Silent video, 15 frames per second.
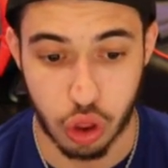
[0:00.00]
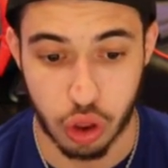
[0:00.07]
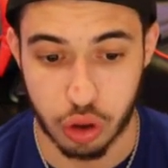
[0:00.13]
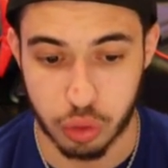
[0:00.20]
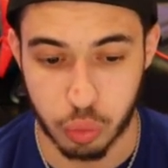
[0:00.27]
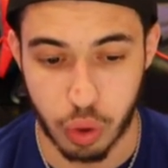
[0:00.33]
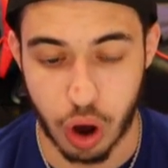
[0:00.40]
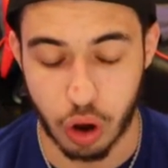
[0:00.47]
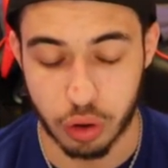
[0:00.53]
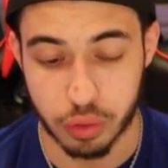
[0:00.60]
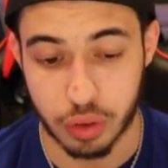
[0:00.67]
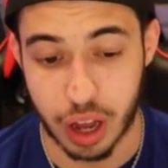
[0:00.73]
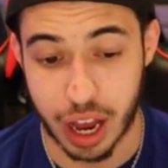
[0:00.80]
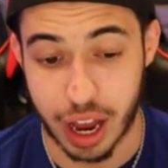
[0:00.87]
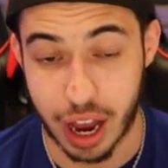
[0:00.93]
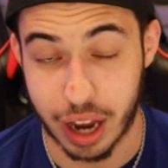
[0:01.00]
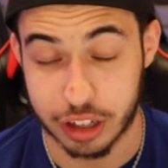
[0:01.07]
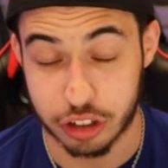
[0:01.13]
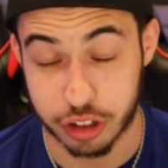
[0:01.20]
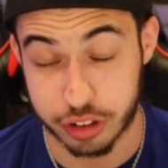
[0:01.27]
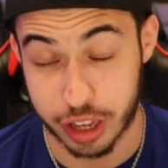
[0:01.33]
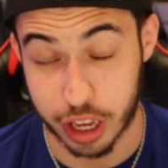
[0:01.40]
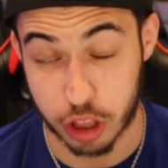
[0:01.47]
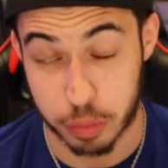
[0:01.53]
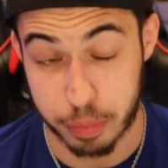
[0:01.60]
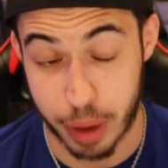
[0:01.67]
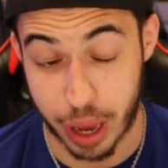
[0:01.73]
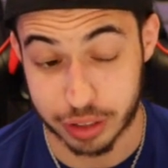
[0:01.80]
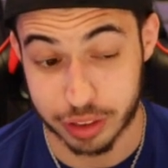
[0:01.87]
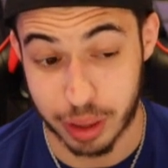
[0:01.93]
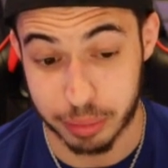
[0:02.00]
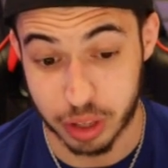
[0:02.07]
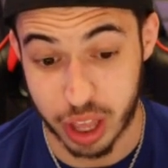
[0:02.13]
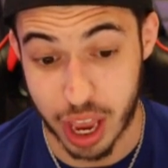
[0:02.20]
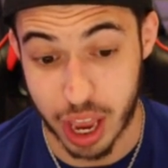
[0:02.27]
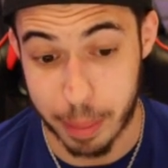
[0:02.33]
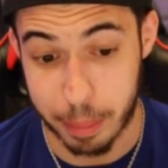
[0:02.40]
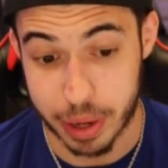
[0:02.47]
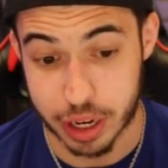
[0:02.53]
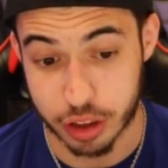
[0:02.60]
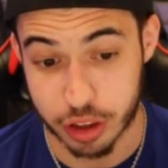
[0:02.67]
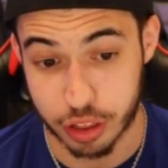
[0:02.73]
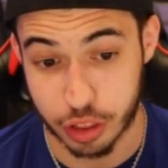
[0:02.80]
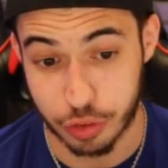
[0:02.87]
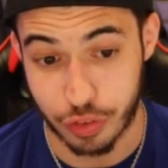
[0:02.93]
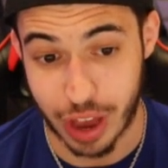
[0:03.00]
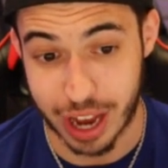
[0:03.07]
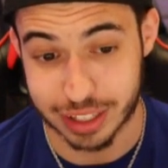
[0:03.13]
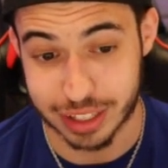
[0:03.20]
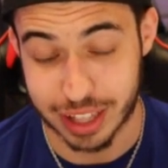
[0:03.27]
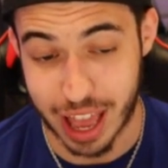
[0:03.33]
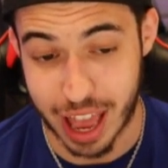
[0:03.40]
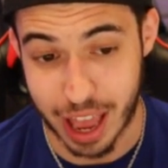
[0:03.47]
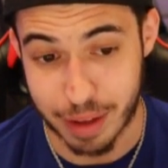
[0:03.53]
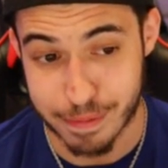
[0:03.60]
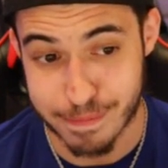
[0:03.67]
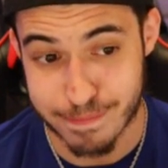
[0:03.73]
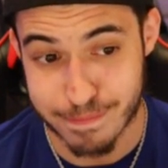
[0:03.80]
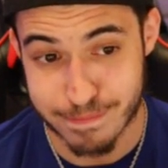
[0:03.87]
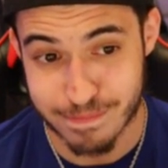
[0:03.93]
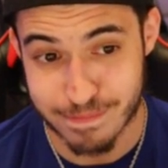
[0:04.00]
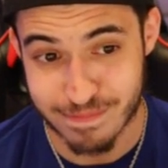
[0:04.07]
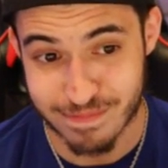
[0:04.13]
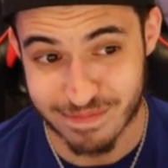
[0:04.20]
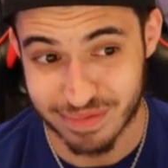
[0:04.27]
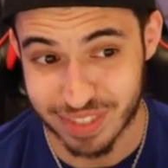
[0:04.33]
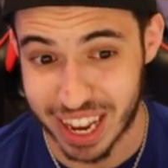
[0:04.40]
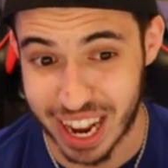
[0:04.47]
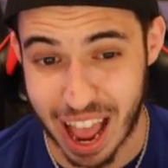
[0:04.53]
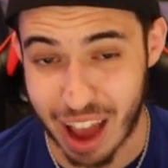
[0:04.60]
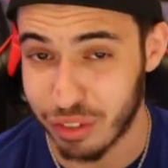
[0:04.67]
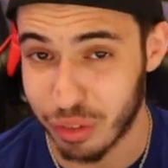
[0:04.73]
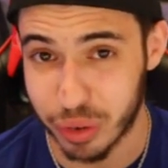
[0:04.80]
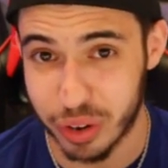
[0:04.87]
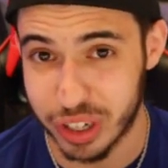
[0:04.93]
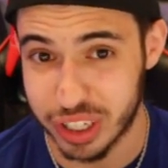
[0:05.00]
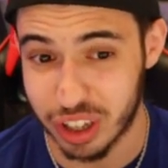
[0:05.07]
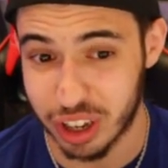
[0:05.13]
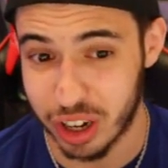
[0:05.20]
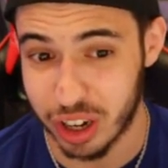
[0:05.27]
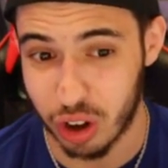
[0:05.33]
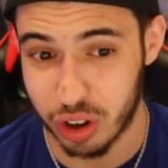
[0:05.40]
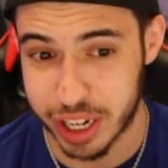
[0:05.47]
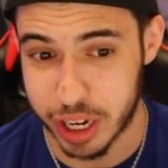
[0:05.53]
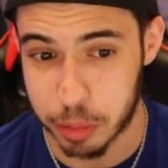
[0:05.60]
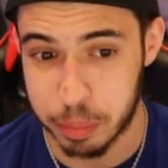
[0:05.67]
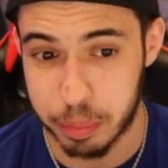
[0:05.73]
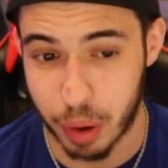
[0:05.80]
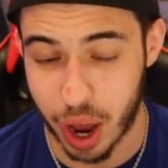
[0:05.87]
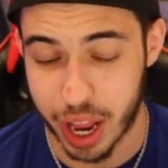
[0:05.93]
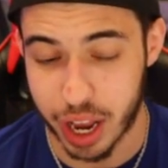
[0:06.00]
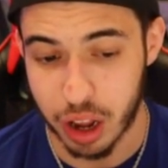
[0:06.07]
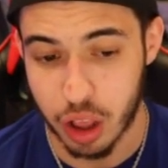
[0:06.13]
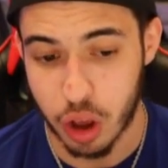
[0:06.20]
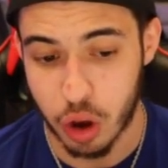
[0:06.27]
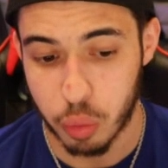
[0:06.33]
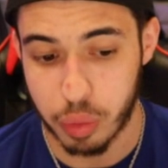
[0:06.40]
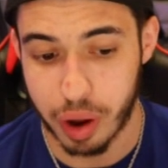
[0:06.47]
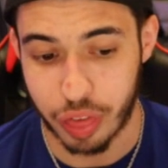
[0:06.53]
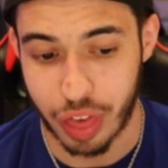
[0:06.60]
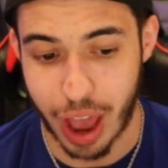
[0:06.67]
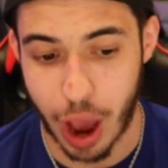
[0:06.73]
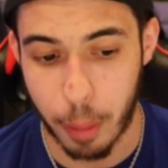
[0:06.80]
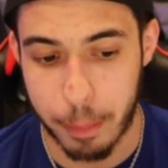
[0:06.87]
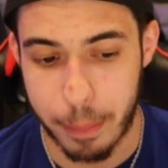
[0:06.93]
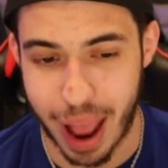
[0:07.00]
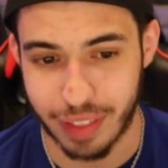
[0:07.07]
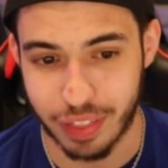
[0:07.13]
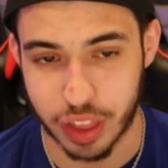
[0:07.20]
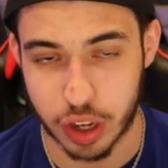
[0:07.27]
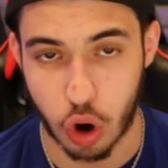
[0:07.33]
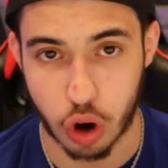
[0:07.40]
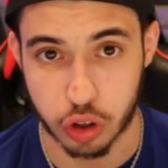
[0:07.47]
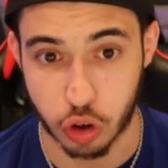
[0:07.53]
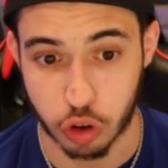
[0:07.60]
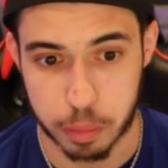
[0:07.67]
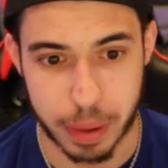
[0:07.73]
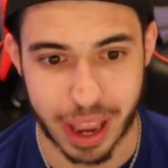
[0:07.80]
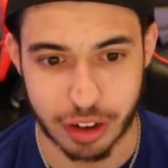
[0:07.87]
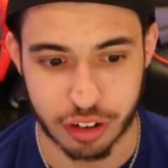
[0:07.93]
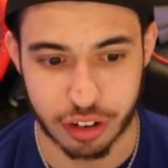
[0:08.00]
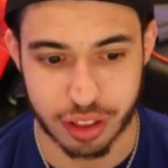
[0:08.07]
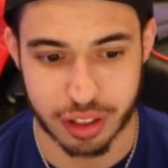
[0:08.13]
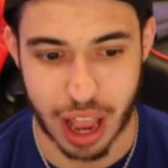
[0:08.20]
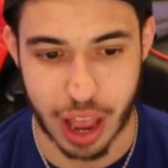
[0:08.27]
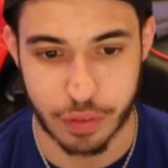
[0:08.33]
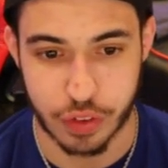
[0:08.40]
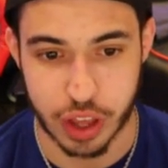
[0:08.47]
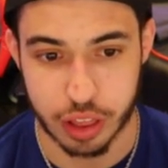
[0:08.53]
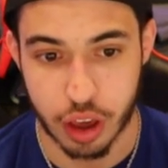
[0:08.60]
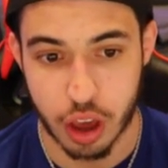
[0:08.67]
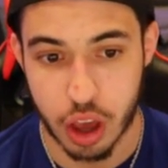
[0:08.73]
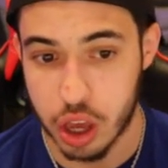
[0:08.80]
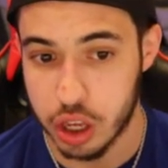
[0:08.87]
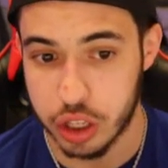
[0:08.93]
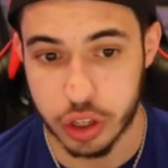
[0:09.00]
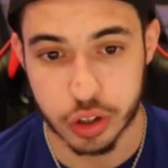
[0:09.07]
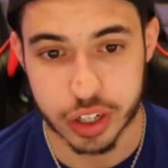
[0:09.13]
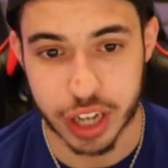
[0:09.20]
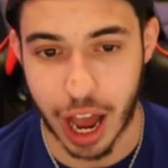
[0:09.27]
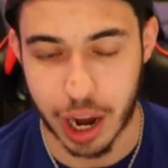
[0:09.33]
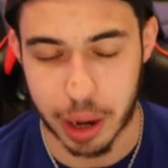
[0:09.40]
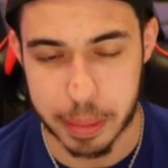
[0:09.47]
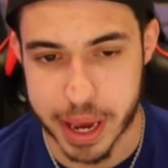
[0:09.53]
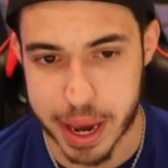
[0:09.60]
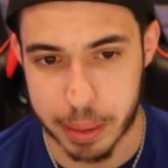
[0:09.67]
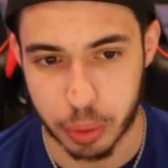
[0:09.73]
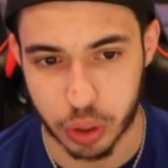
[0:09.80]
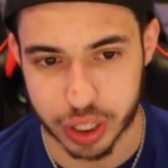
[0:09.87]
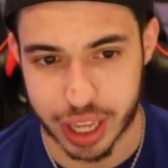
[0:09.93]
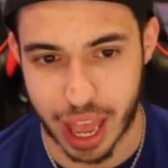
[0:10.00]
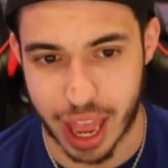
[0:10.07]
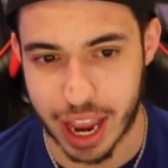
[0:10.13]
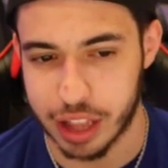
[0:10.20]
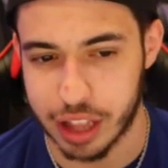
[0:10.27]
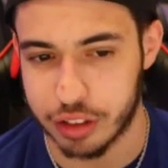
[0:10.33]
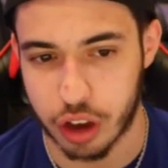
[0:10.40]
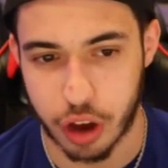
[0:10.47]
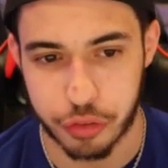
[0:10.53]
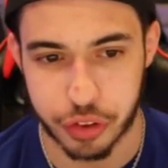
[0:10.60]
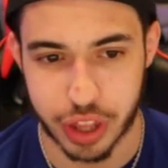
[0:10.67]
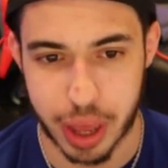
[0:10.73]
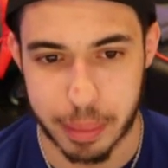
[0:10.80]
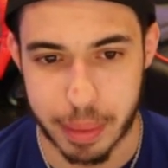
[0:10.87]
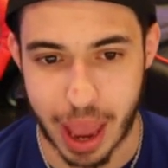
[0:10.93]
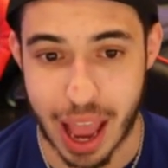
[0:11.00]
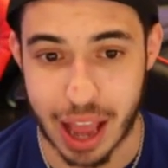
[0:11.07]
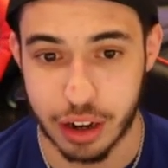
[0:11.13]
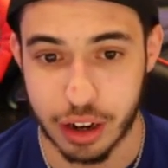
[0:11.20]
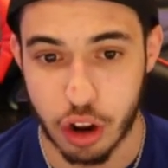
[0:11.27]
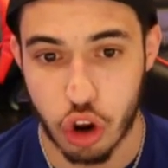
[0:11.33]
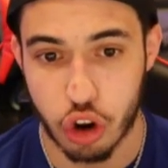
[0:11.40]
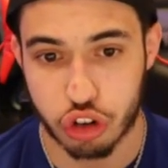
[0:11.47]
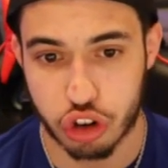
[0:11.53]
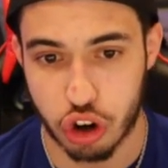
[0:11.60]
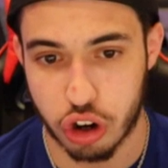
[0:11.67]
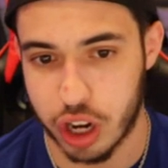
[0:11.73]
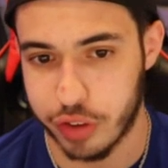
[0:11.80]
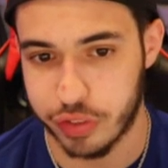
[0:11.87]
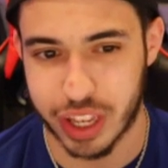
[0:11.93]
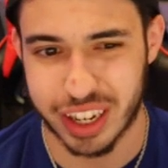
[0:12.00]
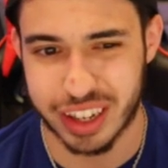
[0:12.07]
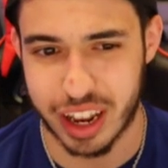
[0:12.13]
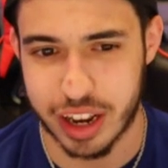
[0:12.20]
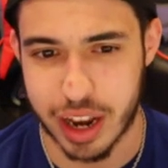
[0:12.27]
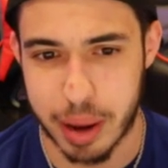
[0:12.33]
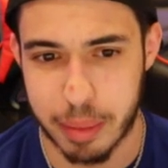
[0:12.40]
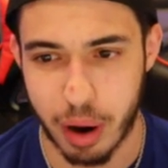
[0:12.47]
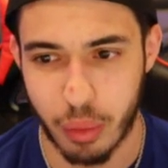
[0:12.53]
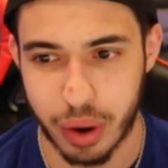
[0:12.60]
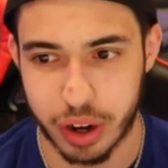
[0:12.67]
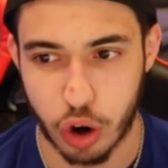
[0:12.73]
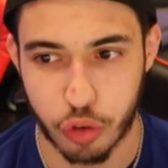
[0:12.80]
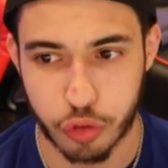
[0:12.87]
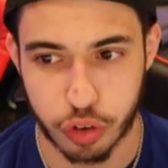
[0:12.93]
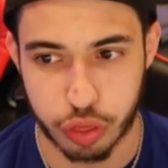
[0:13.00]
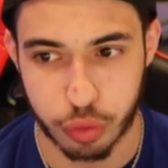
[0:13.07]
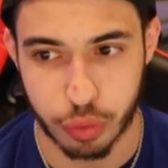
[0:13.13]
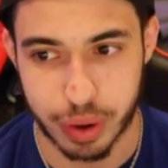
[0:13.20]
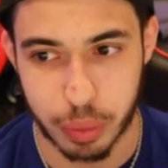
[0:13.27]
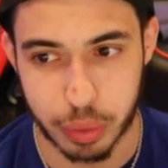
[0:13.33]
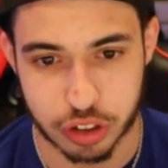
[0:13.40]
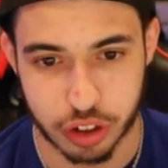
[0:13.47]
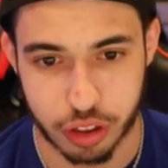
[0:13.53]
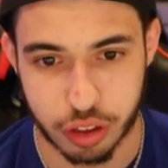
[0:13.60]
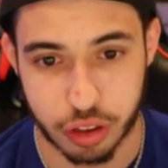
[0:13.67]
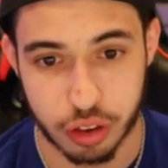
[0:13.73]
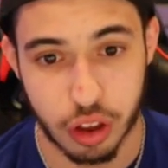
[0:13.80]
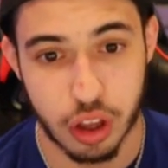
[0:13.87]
well, I shouldn't say expect them to hit because of the fact that they haven't really done it all year. But with how bad the Cardinals pitching staff is, you got to be able to get hits off of them. And sure enough, they did. Nimmo went 0-for-3, which is